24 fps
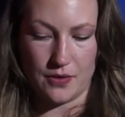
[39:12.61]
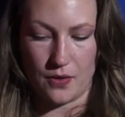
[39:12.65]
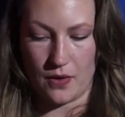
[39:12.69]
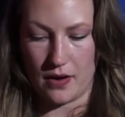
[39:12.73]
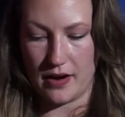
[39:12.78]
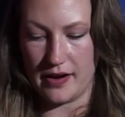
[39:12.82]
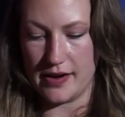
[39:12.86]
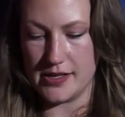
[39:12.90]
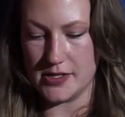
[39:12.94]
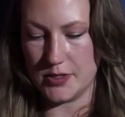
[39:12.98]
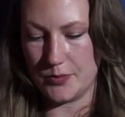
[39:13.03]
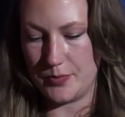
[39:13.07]

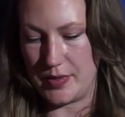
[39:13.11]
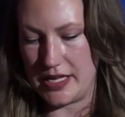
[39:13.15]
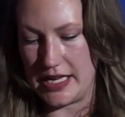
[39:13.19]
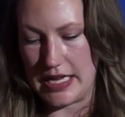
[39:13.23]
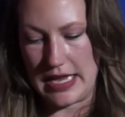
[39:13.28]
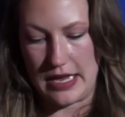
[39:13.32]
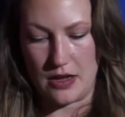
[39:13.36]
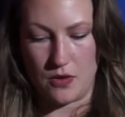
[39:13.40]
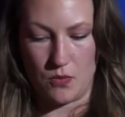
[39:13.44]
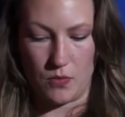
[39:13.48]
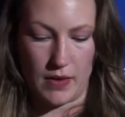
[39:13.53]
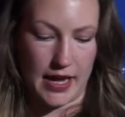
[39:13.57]
orange,
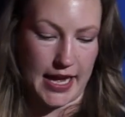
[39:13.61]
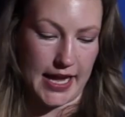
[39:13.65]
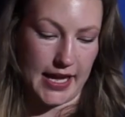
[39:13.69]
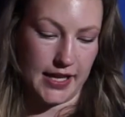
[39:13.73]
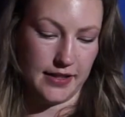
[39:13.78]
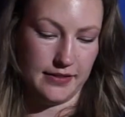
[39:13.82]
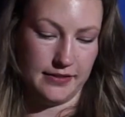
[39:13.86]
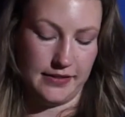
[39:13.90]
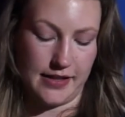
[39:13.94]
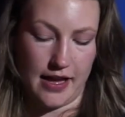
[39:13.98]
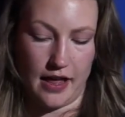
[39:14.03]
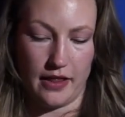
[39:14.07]
pink,
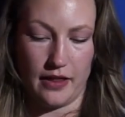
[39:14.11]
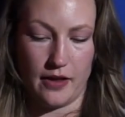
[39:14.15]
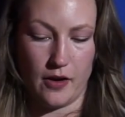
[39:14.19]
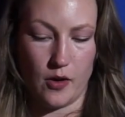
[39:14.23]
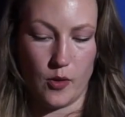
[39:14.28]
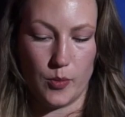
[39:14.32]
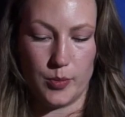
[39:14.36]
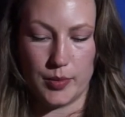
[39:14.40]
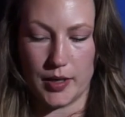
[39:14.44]
white, yellow,